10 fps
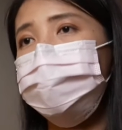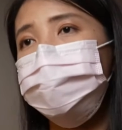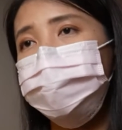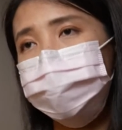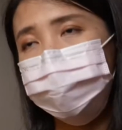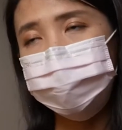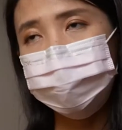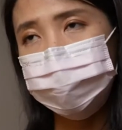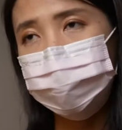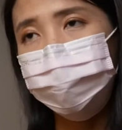and
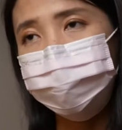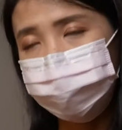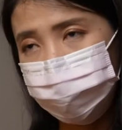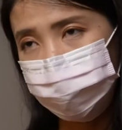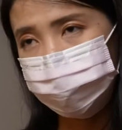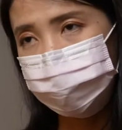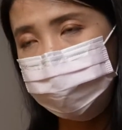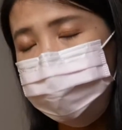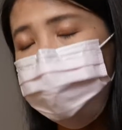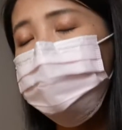severity of
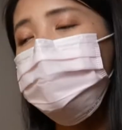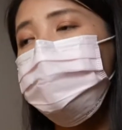headache,